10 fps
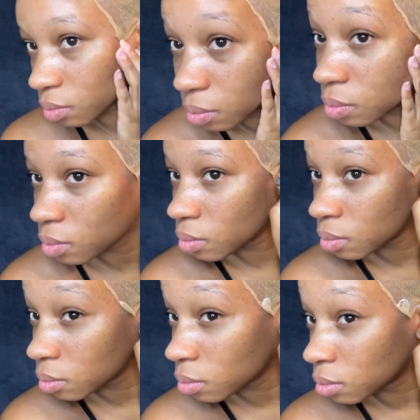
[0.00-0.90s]
that
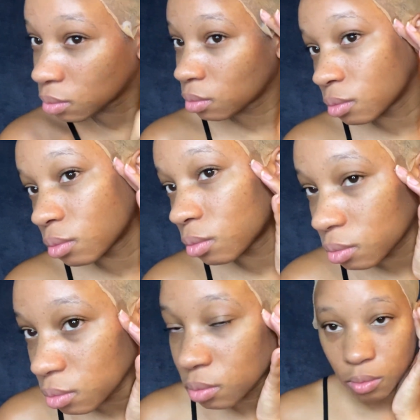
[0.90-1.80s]
glue. But if
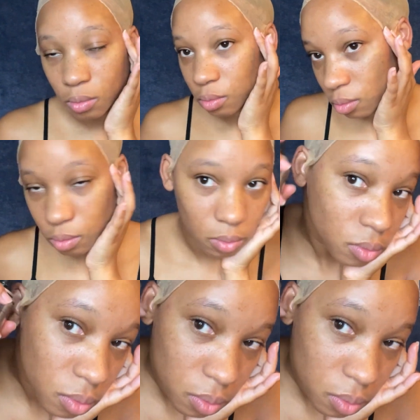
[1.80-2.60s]
it's not perfect,